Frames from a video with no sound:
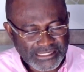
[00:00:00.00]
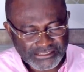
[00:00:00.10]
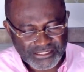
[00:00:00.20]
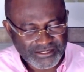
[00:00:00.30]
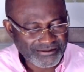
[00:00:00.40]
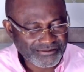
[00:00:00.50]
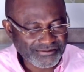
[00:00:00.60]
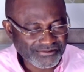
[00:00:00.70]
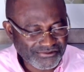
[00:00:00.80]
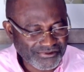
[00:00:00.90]
National
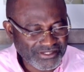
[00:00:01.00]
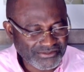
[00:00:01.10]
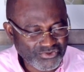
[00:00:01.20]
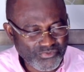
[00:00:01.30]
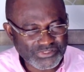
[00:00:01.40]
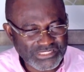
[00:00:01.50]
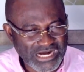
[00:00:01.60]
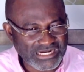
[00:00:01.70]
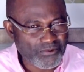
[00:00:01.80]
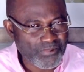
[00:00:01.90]
health insurance,
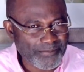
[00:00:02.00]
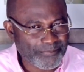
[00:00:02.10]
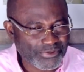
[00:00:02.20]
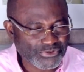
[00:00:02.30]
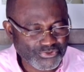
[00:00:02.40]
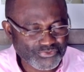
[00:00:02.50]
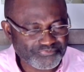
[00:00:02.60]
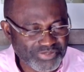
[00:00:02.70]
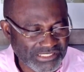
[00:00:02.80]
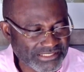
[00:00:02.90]
Jaka
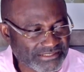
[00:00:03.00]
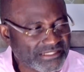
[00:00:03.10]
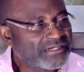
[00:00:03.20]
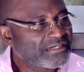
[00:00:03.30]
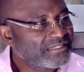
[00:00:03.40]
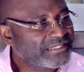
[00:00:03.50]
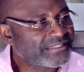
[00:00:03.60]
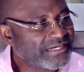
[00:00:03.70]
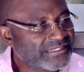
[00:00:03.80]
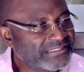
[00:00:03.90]
1.2 billion.
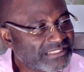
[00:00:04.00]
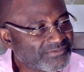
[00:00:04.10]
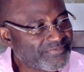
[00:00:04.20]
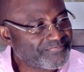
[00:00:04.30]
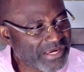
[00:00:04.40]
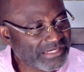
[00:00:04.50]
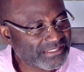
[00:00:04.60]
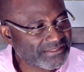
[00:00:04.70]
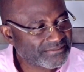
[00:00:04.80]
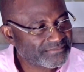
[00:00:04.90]
It has been
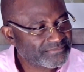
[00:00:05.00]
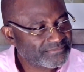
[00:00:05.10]
paid.